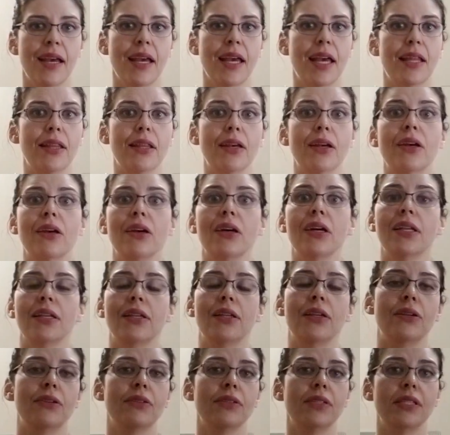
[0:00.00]
And the good
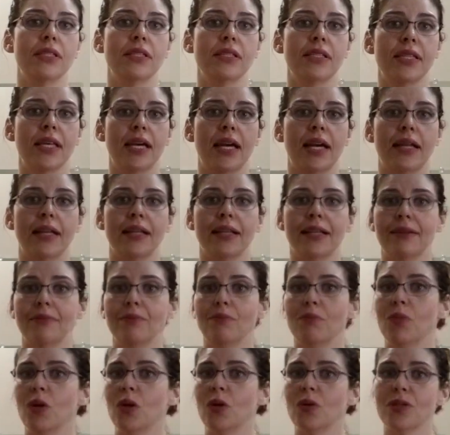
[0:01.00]
news is that
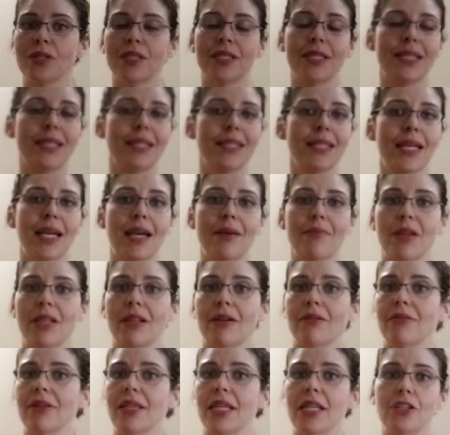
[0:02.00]
most of the time you
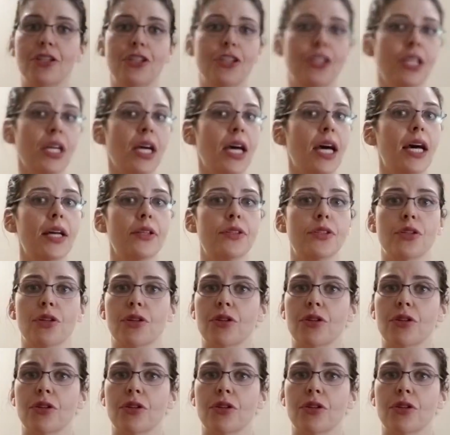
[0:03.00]
don't need shots